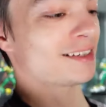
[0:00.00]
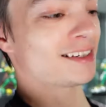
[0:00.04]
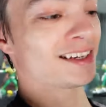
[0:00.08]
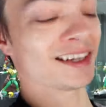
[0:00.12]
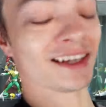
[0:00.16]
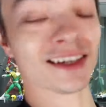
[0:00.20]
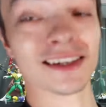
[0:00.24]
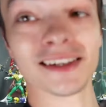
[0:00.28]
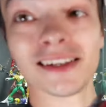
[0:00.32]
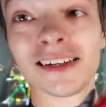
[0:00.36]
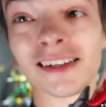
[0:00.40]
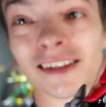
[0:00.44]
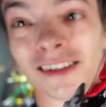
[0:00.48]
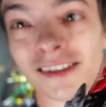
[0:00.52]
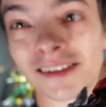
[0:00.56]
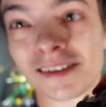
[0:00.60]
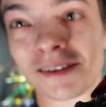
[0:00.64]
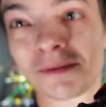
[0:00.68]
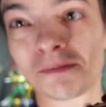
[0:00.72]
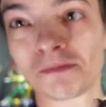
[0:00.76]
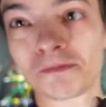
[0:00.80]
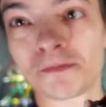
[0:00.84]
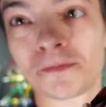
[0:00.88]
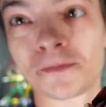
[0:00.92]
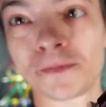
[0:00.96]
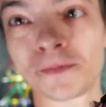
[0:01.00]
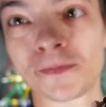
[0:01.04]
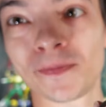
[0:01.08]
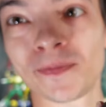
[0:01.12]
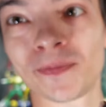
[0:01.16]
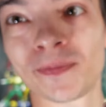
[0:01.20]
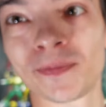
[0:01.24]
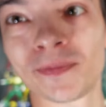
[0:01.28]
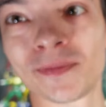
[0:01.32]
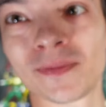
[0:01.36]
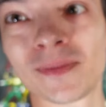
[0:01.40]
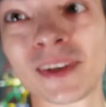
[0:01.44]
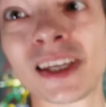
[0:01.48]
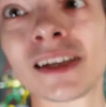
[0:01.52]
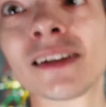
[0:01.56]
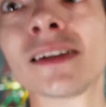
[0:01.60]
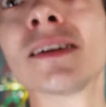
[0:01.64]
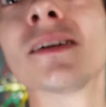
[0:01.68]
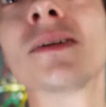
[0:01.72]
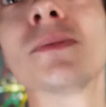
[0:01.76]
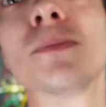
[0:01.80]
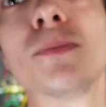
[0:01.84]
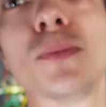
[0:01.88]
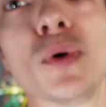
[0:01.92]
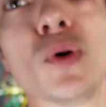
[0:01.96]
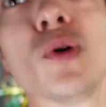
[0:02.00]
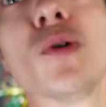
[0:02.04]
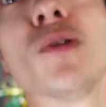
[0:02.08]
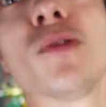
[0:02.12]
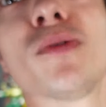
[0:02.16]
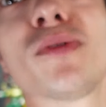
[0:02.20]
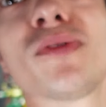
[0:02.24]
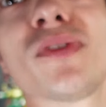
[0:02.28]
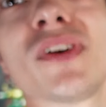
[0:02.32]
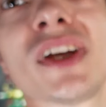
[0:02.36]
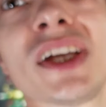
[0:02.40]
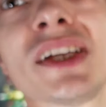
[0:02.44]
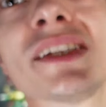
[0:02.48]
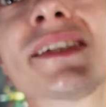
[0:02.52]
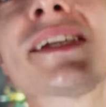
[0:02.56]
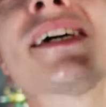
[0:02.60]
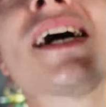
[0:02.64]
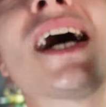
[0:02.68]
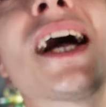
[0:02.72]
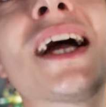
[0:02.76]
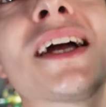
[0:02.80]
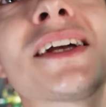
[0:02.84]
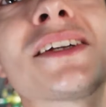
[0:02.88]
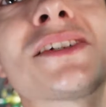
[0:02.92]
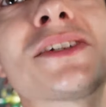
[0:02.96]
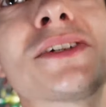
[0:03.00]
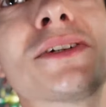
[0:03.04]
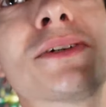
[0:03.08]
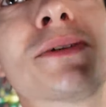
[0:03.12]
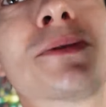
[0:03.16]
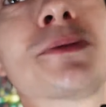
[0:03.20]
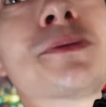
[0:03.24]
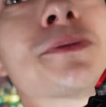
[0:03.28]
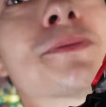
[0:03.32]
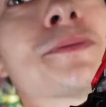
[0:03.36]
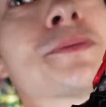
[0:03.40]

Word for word: and morph into action.